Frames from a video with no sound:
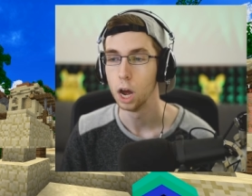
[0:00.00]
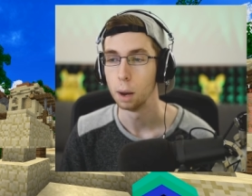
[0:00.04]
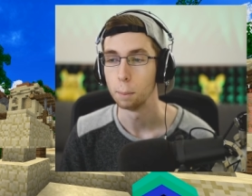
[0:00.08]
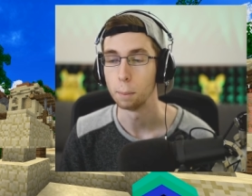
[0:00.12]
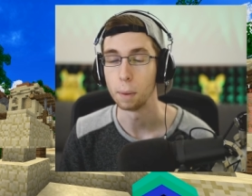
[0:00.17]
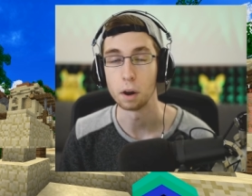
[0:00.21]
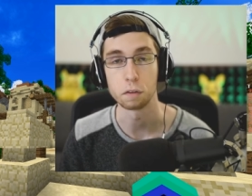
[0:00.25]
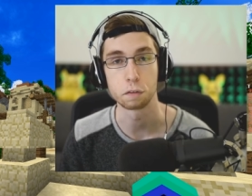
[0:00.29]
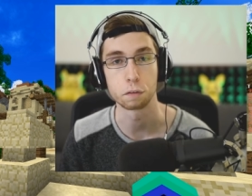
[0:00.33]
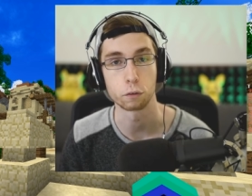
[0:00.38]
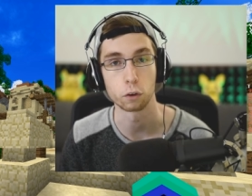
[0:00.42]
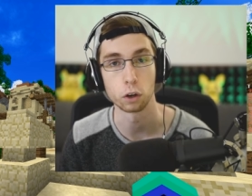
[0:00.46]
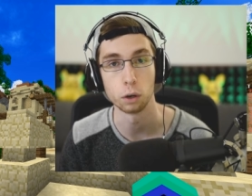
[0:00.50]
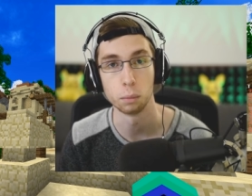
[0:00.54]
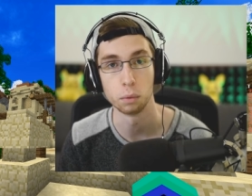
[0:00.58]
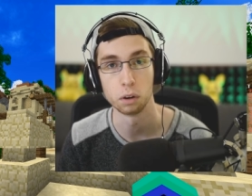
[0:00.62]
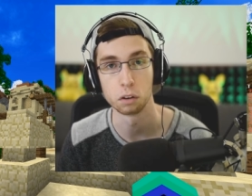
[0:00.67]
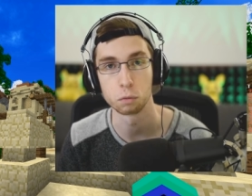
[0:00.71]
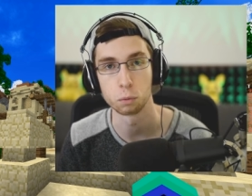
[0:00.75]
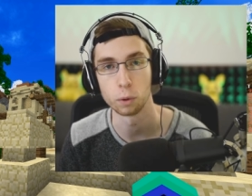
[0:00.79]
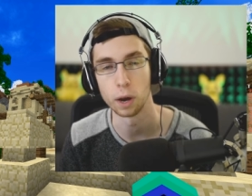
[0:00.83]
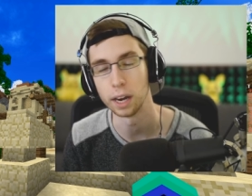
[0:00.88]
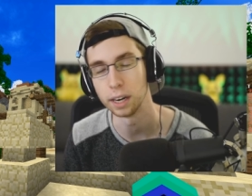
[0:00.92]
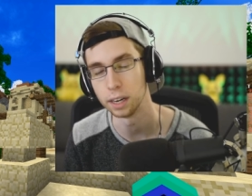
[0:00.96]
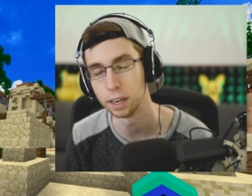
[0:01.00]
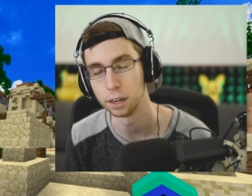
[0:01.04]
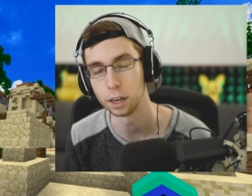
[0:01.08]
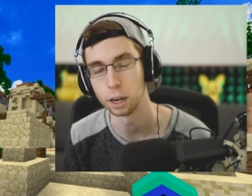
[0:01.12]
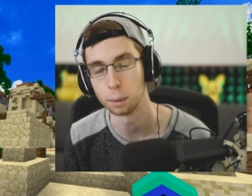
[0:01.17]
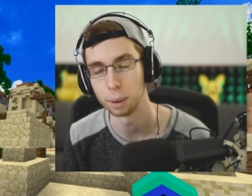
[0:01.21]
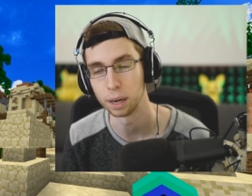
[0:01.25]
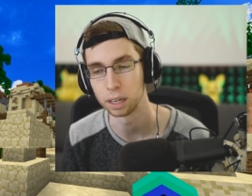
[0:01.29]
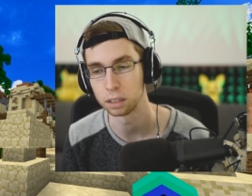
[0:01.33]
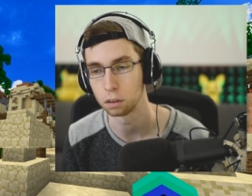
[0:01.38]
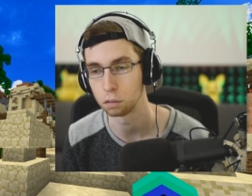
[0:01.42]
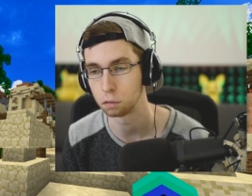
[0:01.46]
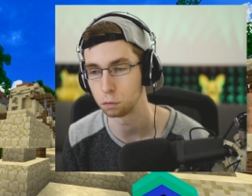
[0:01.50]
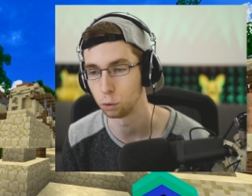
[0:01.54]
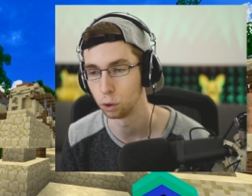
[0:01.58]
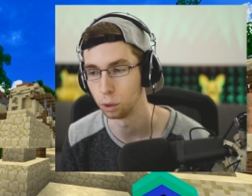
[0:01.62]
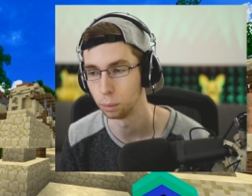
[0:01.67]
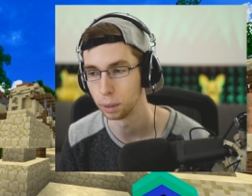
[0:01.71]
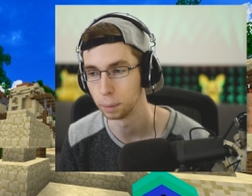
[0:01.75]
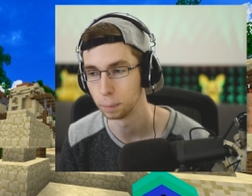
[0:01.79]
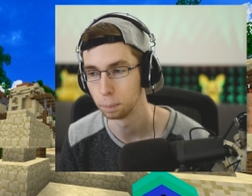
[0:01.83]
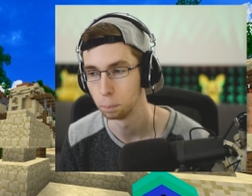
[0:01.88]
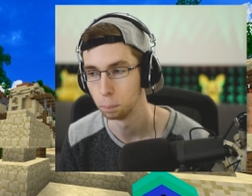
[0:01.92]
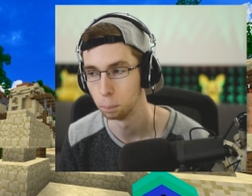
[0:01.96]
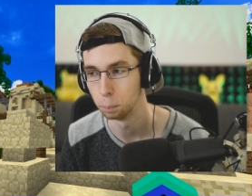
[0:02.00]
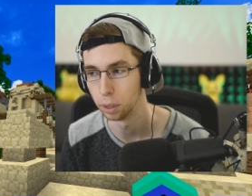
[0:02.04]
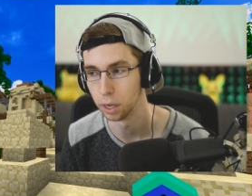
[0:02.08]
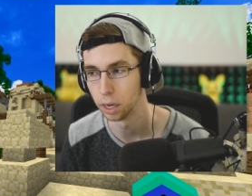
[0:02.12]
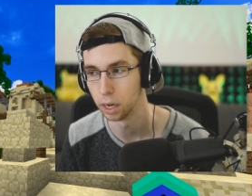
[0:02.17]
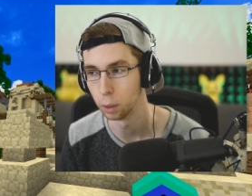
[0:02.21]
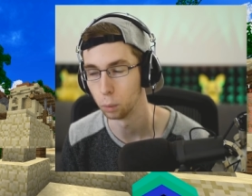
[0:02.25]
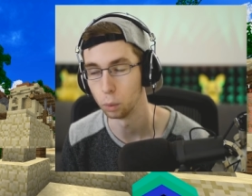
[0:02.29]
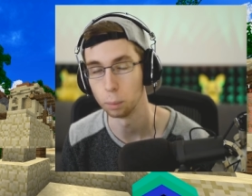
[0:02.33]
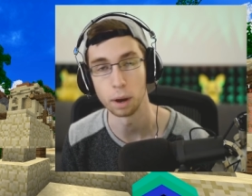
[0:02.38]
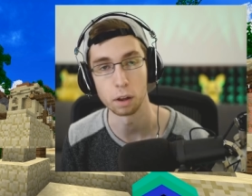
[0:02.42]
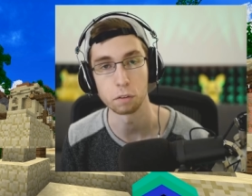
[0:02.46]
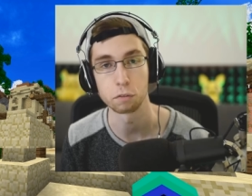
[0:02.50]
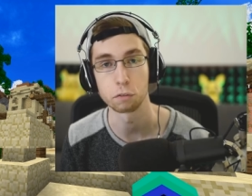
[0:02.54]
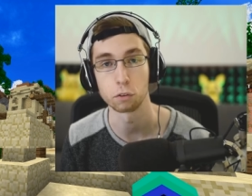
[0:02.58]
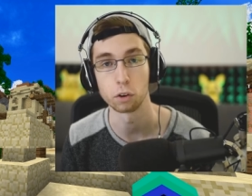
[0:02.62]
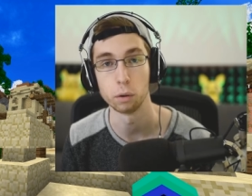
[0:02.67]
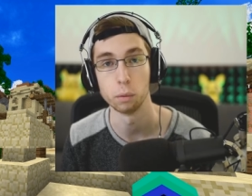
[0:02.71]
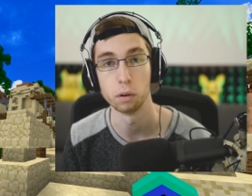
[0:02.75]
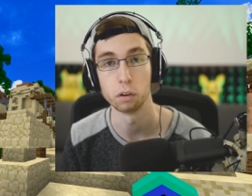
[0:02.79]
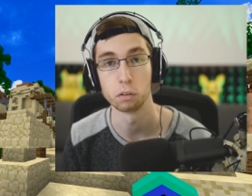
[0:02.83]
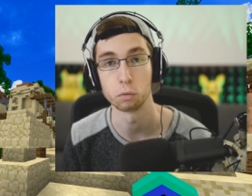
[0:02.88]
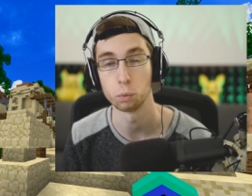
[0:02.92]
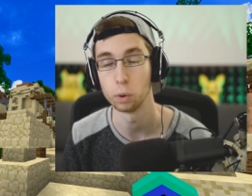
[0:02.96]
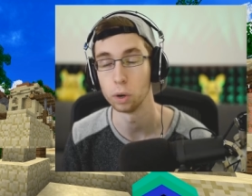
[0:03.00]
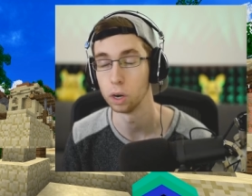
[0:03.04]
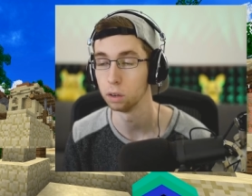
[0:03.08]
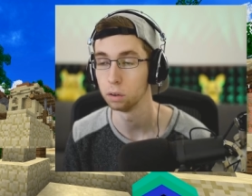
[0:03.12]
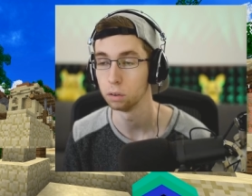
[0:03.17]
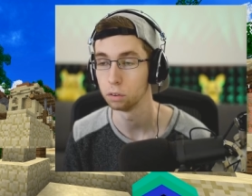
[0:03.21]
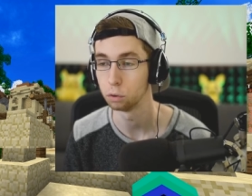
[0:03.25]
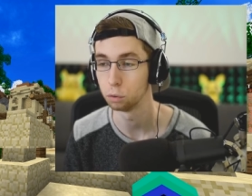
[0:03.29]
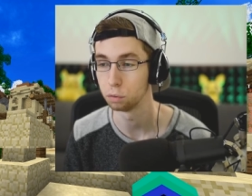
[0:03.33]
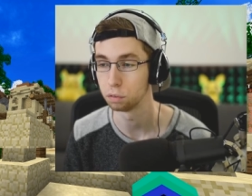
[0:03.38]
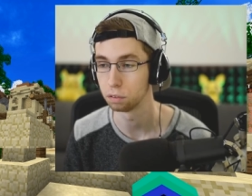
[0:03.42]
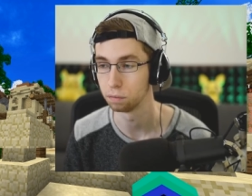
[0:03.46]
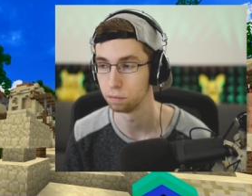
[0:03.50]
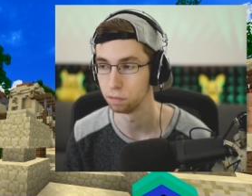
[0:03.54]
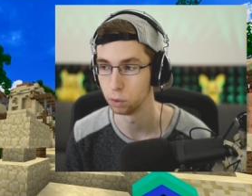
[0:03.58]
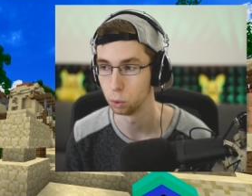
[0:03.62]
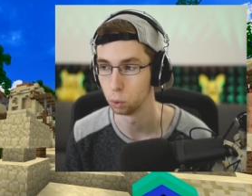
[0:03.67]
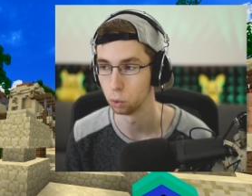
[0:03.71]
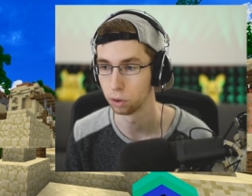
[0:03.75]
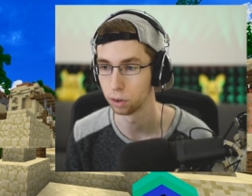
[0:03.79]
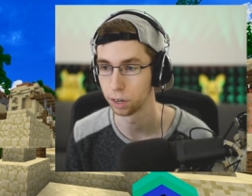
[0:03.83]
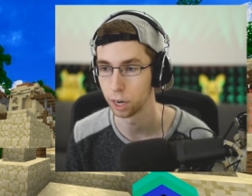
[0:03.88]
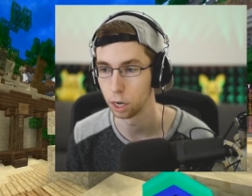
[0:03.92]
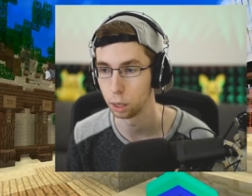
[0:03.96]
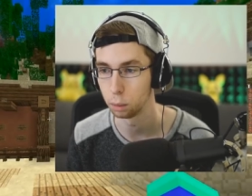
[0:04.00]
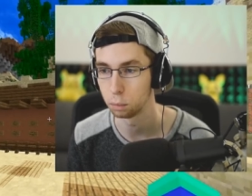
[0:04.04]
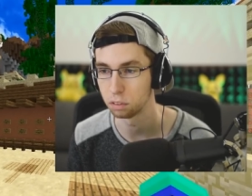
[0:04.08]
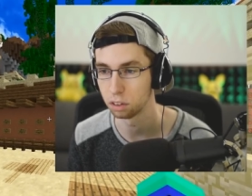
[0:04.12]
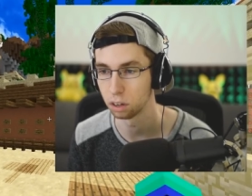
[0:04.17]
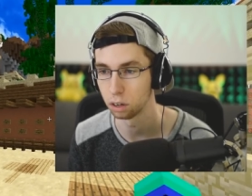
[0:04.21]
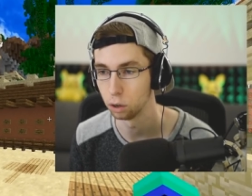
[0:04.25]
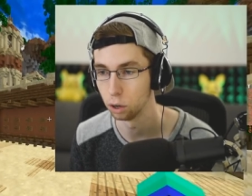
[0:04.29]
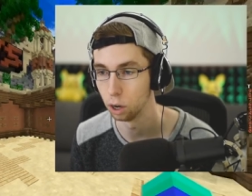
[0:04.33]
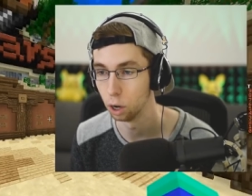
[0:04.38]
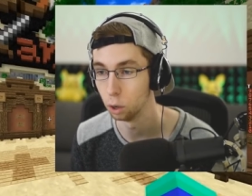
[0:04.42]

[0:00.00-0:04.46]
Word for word: Might stream it as well. I need to get back to streaming, but uh, we might stream it as well. Do some viewer games. I don't know.